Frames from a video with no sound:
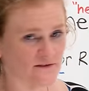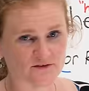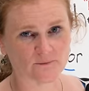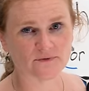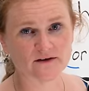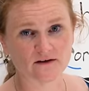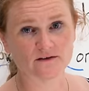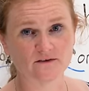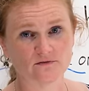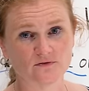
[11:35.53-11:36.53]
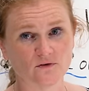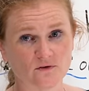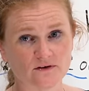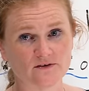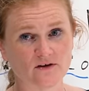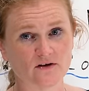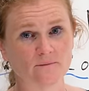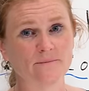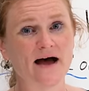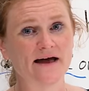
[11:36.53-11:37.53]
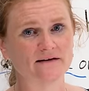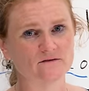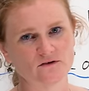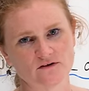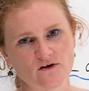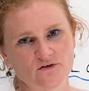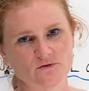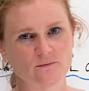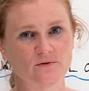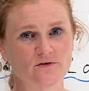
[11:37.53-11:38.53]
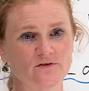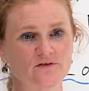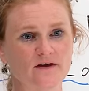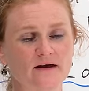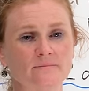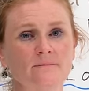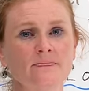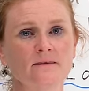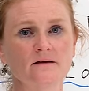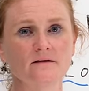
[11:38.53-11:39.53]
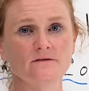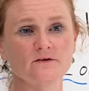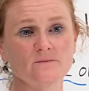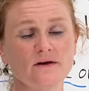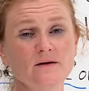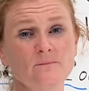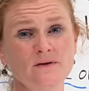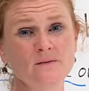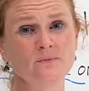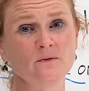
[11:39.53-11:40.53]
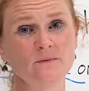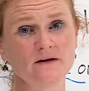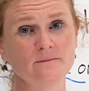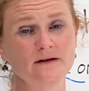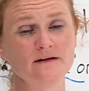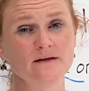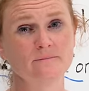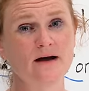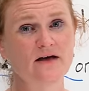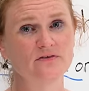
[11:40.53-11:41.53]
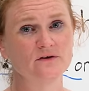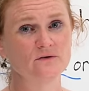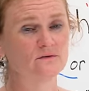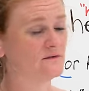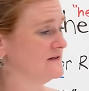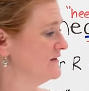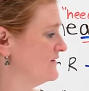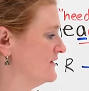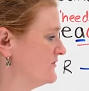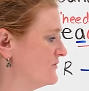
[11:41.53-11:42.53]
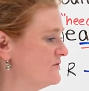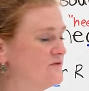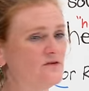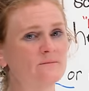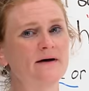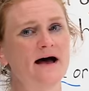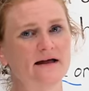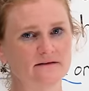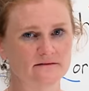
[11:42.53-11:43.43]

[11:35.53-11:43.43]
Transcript: Something on the floor is called a mat, or also a person's name. There are many people, many men named Matthew, is get certain some mat.